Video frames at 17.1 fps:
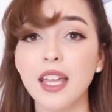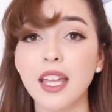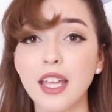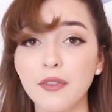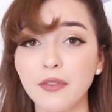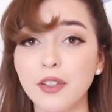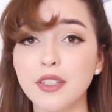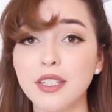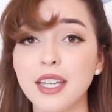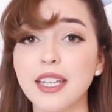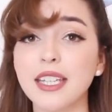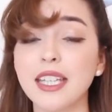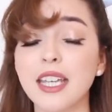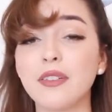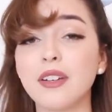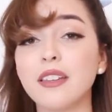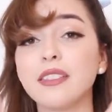If you did,
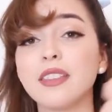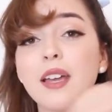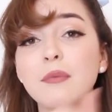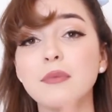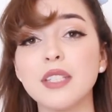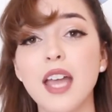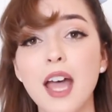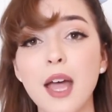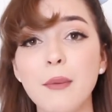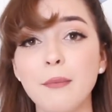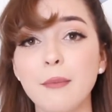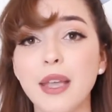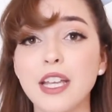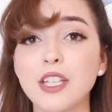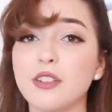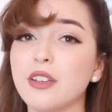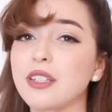give it a thumbs up,
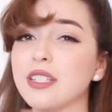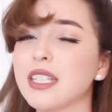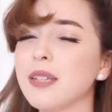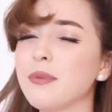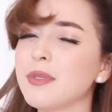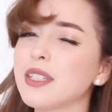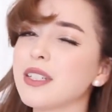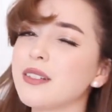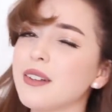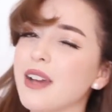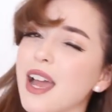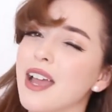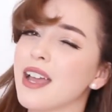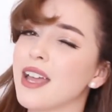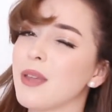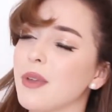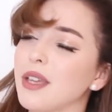make sure you
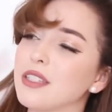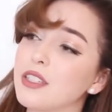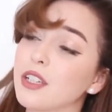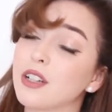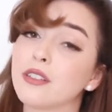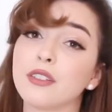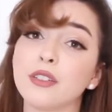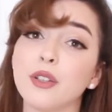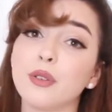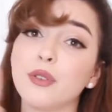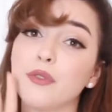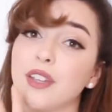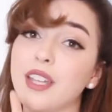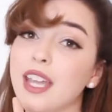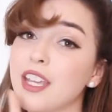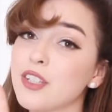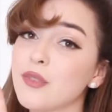subscribe and turn on the
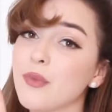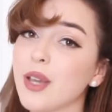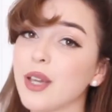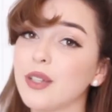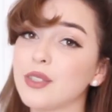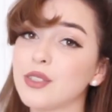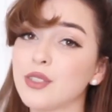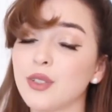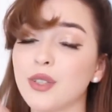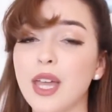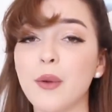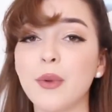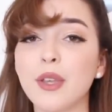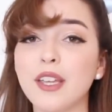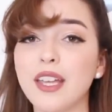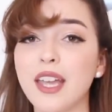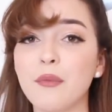notification bell so that
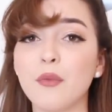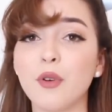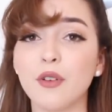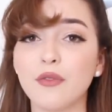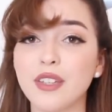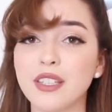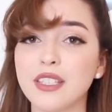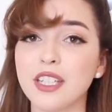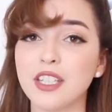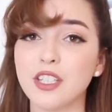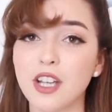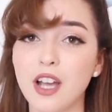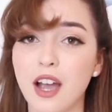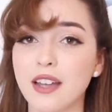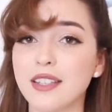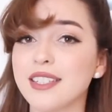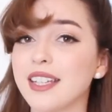way you get more vintage
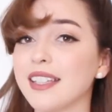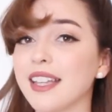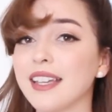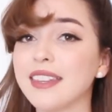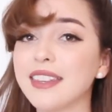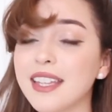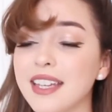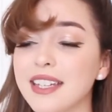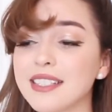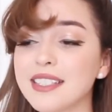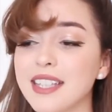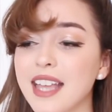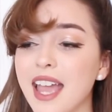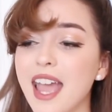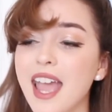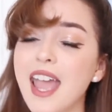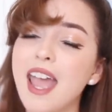content like this.
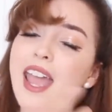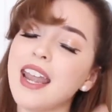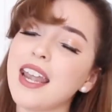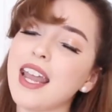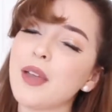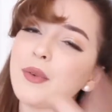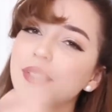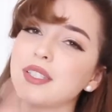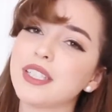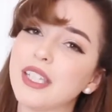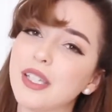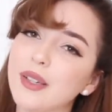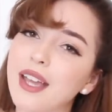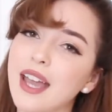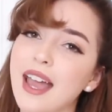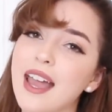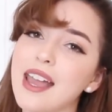And I will see
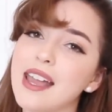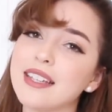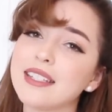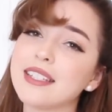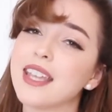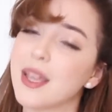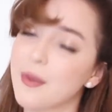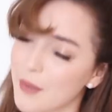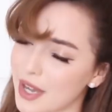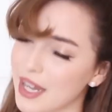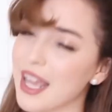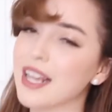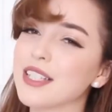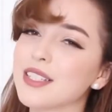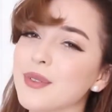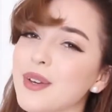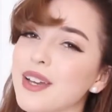you guys in my
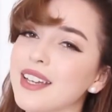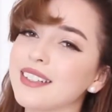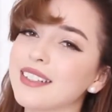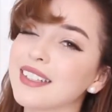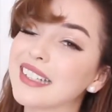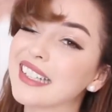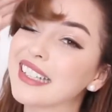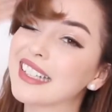next one.